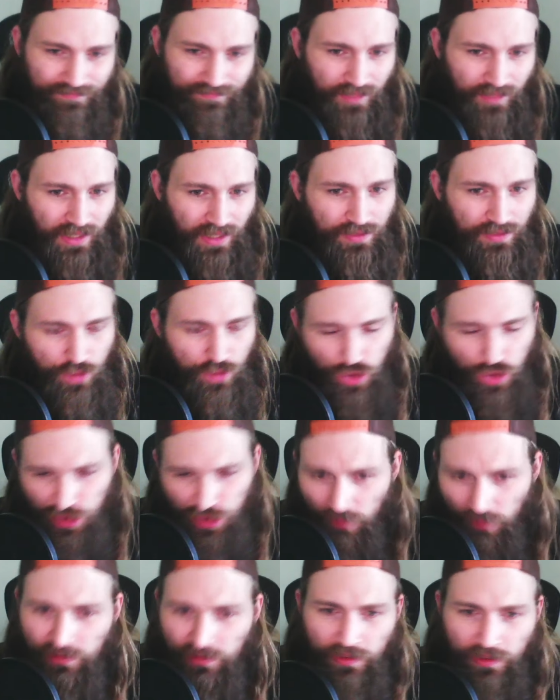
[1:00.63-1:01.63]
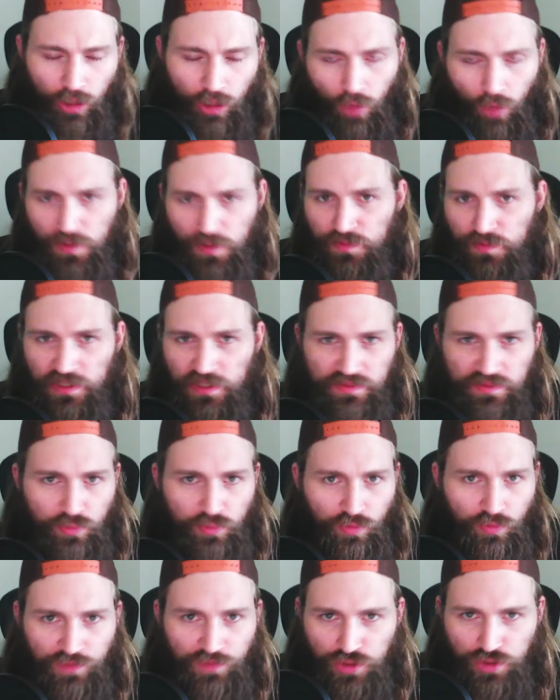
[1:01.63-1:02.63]
There's something that always makes me
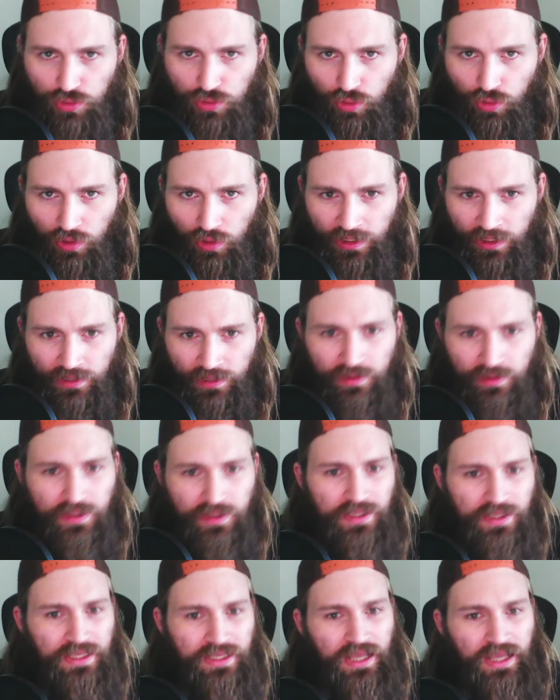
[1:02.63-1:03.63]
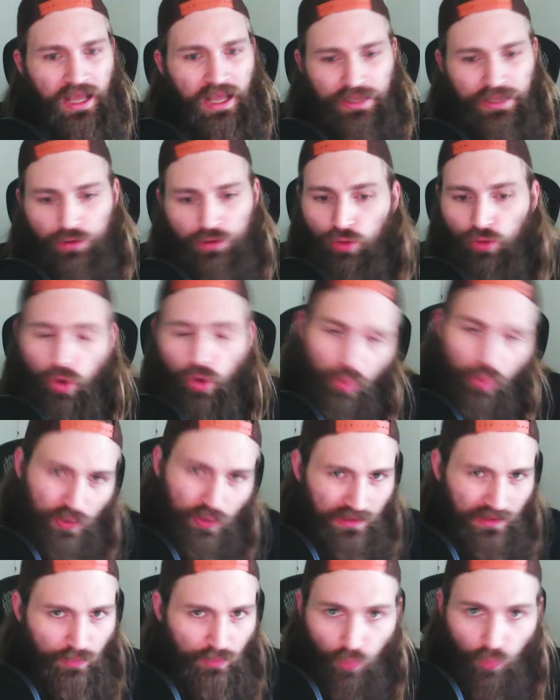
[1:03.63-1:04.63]
root for Tiuliulin. I don't know
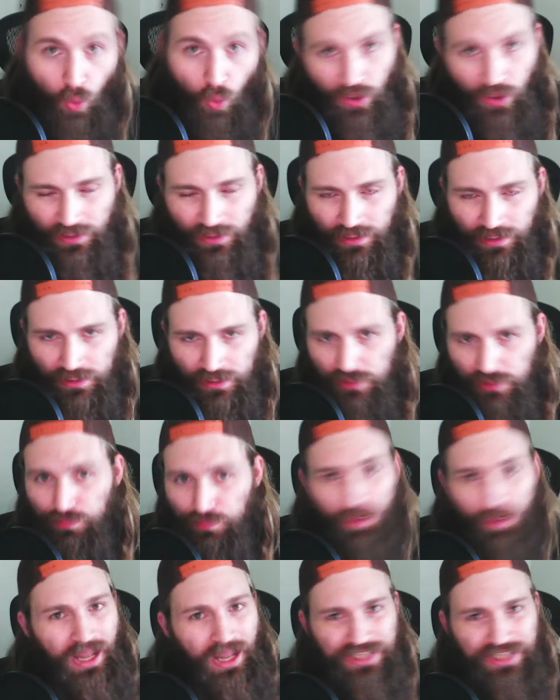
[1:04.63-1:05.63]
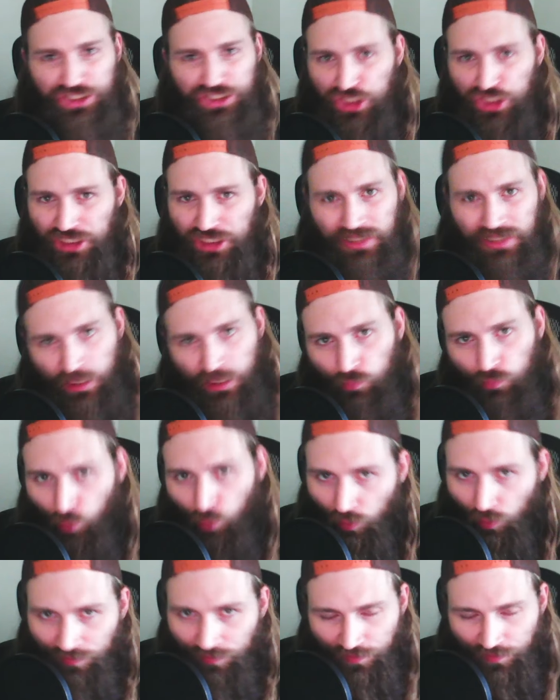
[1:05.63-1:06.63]
really what it is, but I just like
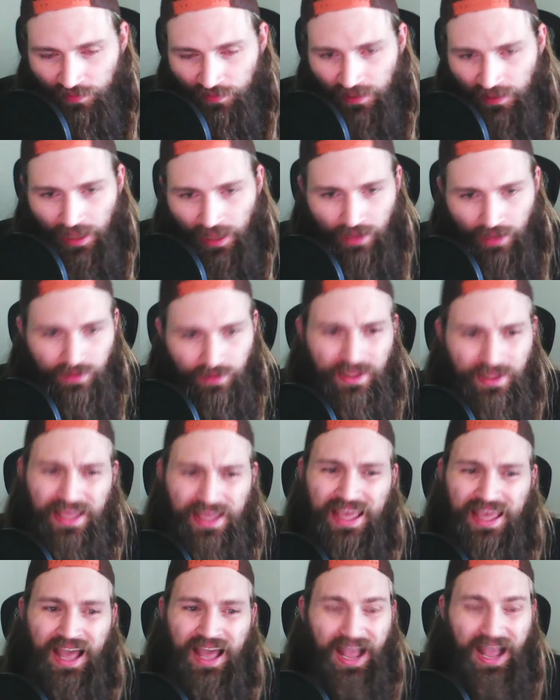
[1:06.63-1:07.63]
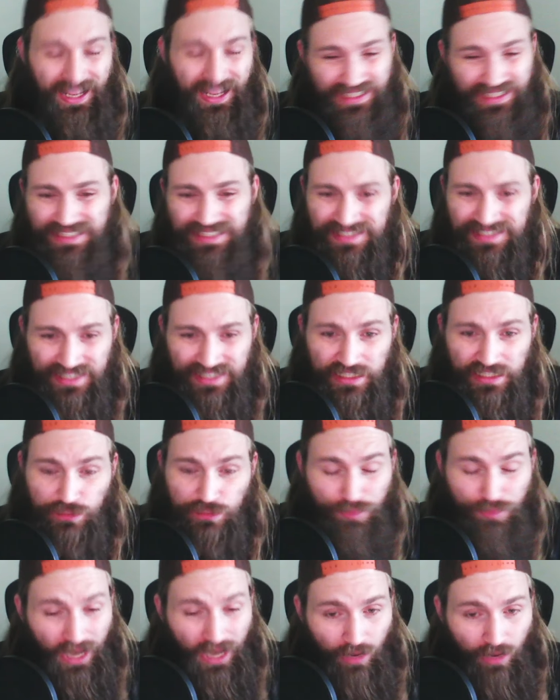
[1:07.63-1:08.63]
rooting for the guy. I can see his
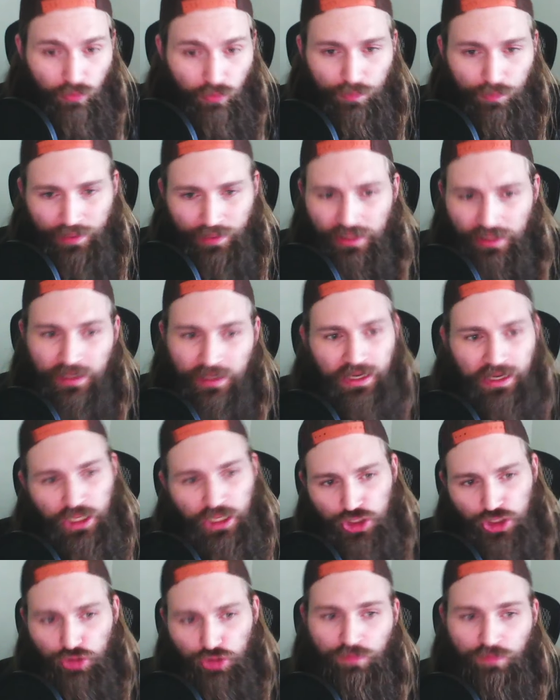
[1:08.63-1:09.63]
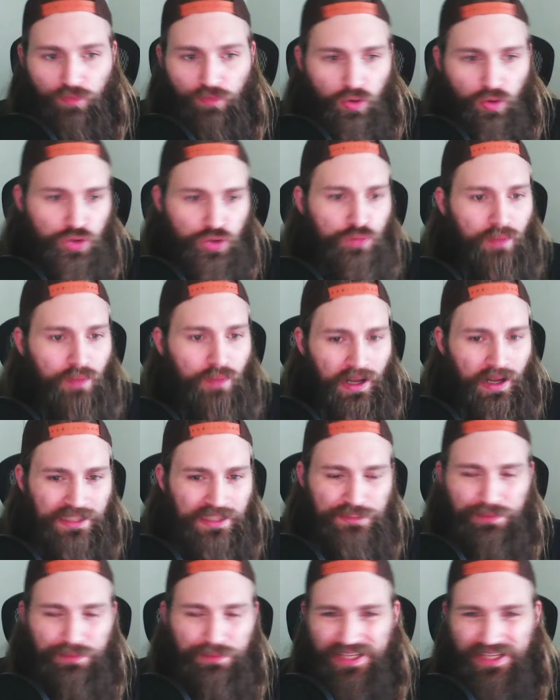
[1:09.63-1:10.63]
power being an issue for Dumas,
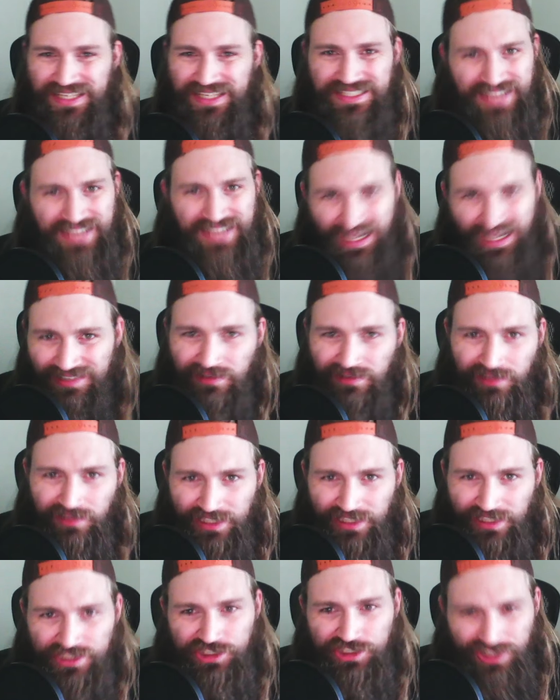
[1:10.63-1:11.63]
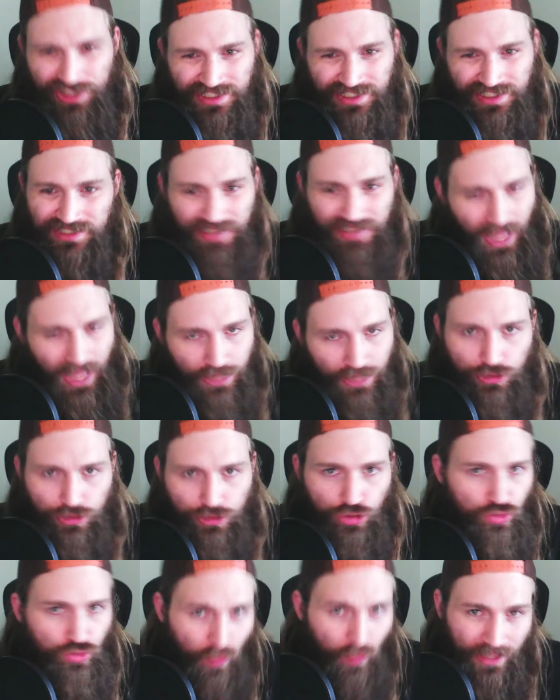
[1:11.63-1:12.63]
but he's technically just not
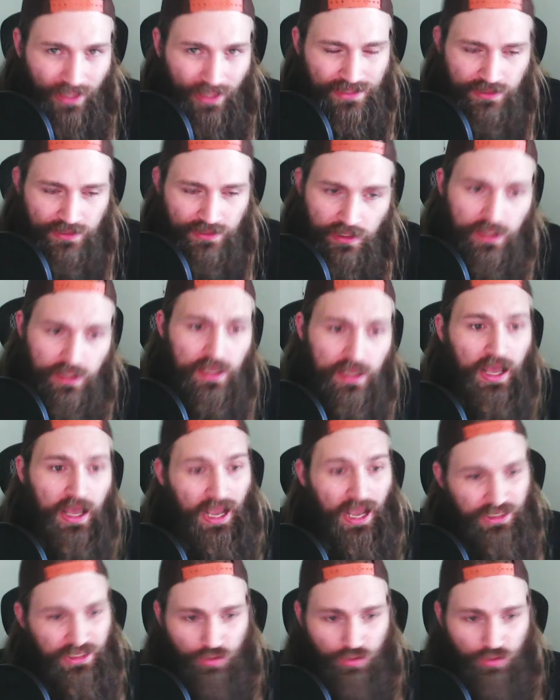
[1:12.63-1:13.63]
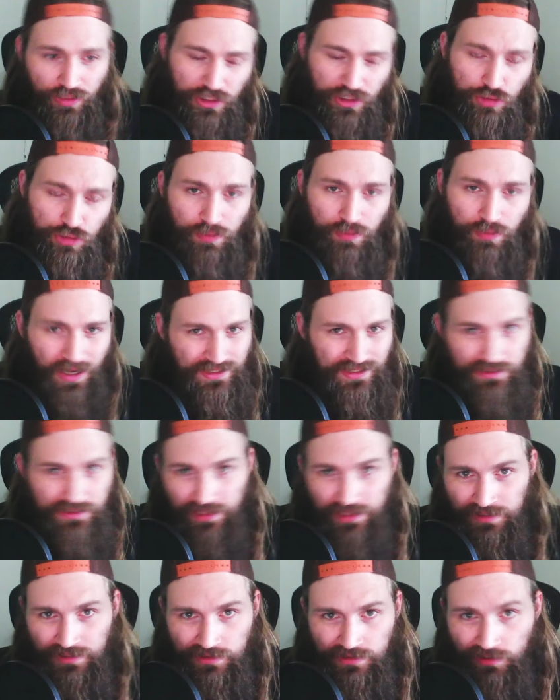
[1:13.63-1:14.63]
great. I don't think Dumas is
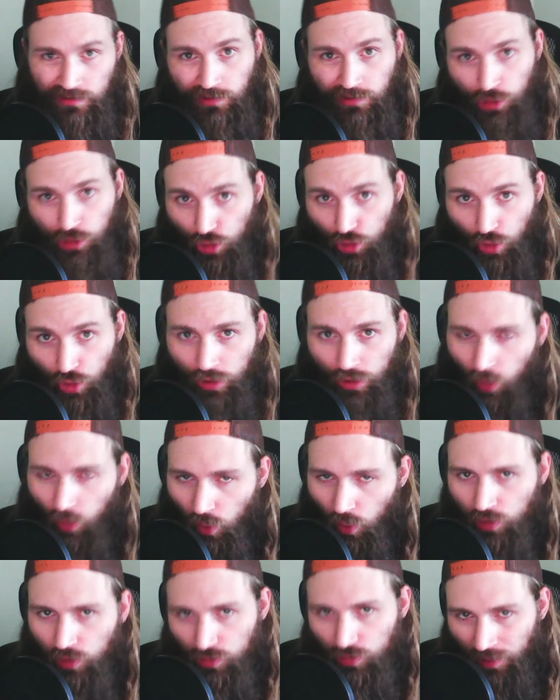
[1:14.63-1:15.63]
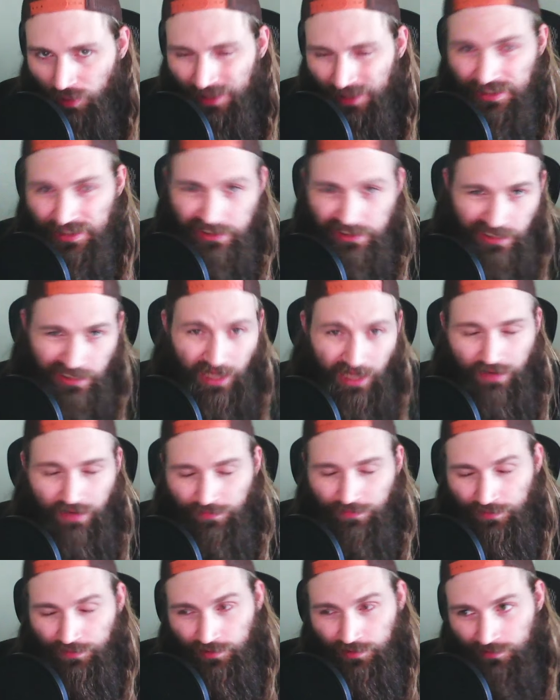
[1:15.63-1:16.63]
necessarily good or great. He's kind
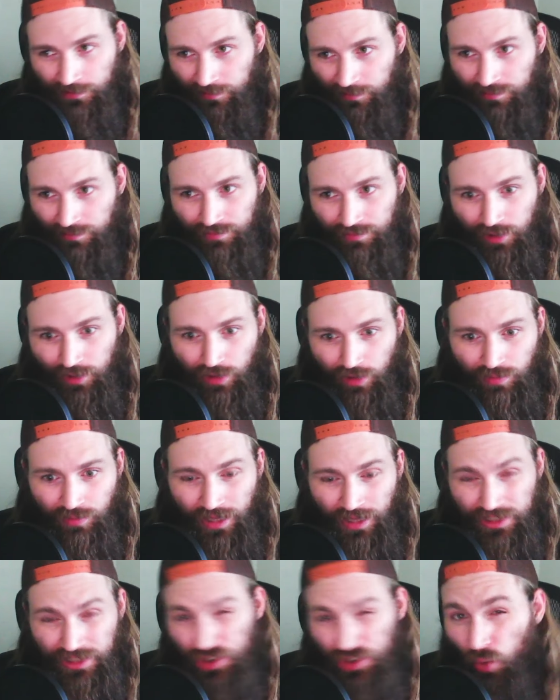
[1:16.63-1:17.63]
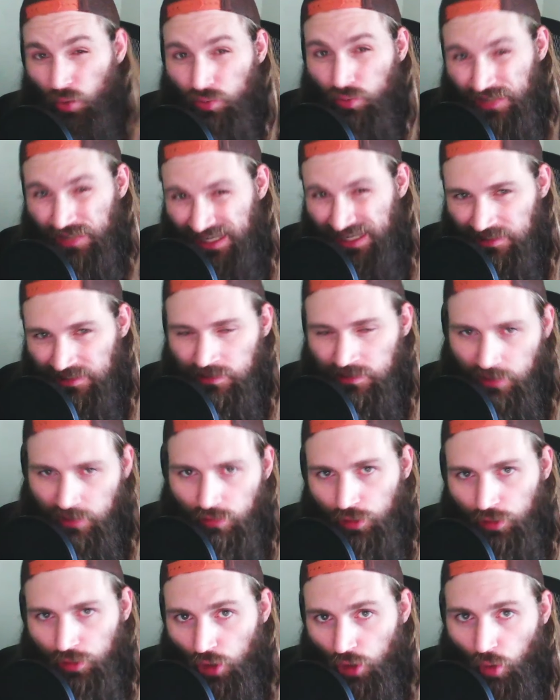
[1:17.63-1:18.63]
of a, you know, I don't
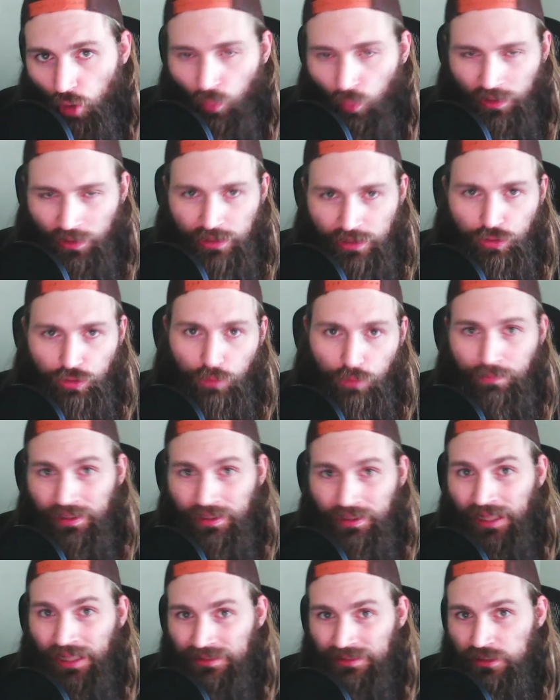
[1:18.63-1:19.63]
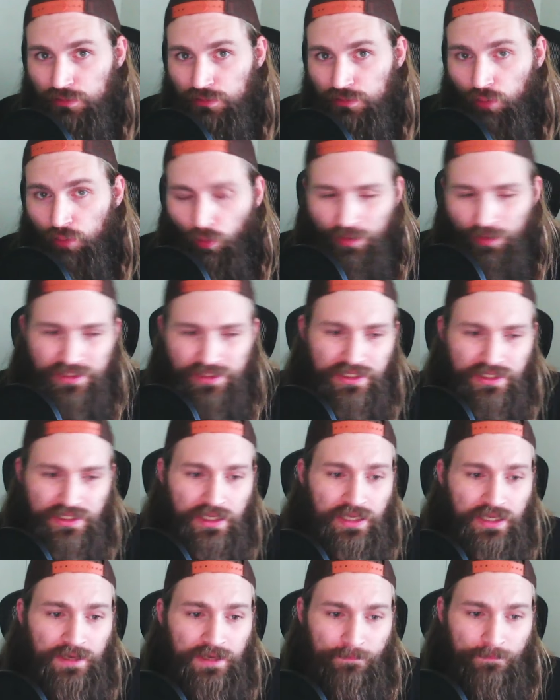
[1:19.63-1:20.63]
necessarily know what he could be at this moment,
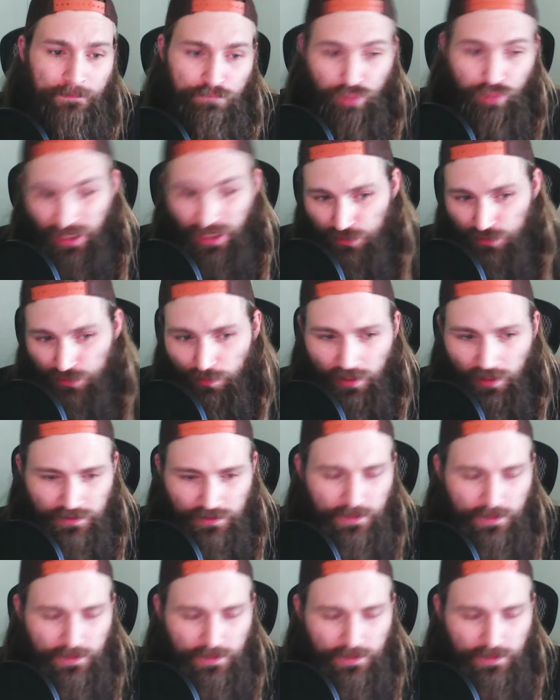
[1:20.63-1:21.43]
prospect.